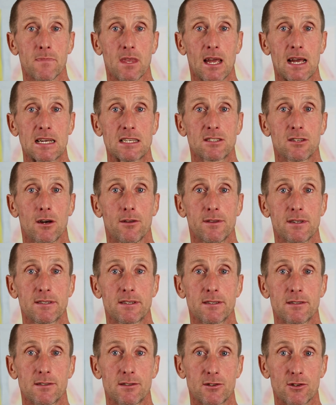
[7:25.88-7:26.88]
So
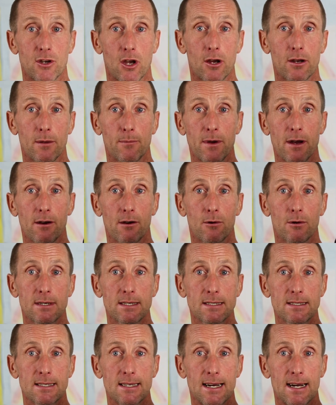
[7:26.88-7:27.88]
this is Saucony
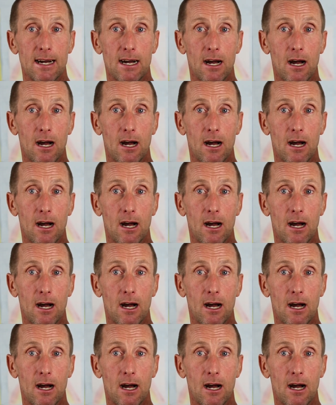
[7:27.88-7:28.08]
Peregrine.